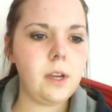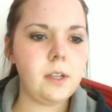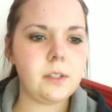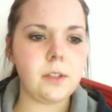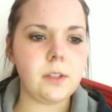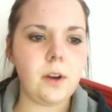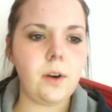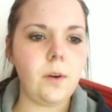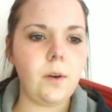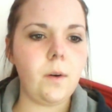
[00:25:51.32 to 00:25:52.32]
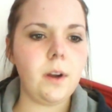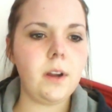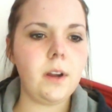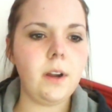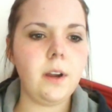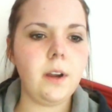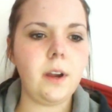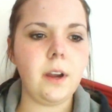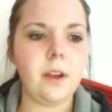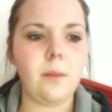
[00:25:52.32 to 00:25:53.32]
So
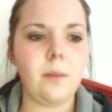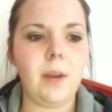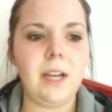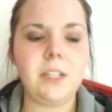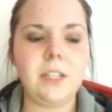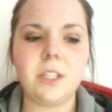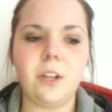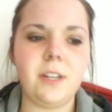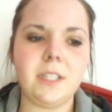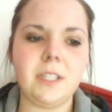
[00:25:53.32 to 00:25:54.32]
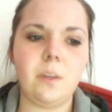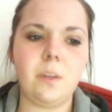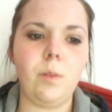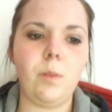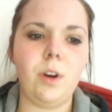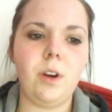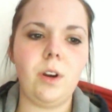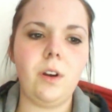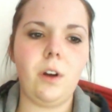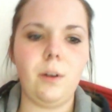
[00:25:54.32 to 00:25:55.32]
um, I just noticed that
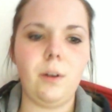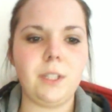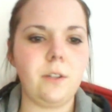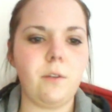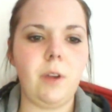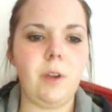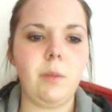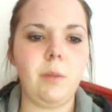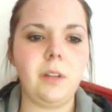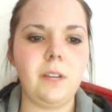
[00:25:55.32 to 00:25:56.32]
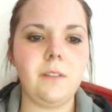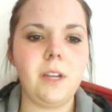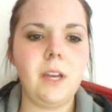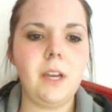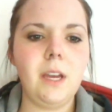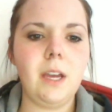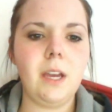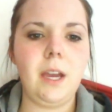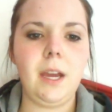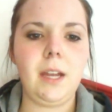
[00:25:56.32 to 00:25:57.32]
Wilbur always stood for what he believed,
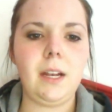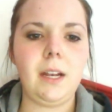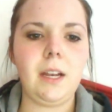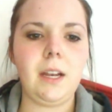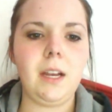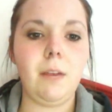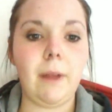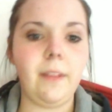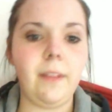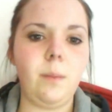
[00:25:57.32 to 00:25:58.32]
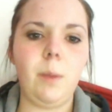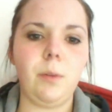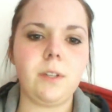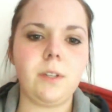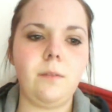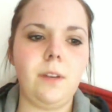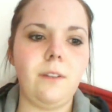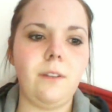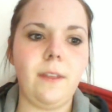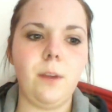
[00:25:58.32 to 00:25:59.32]
and he rallied the people to
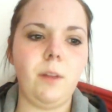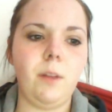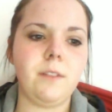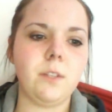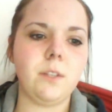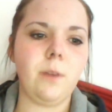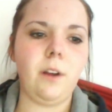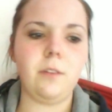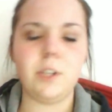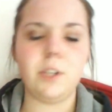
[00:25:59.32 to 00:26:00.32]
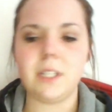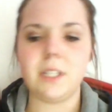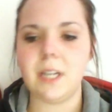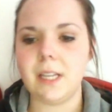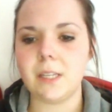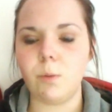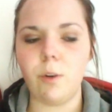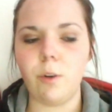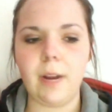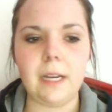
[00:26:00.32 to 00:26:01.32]
defend their beliefs as well, just as
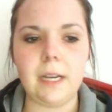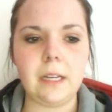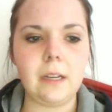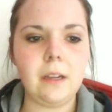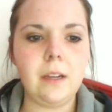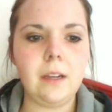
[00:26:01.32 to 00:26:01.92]
Moroni did.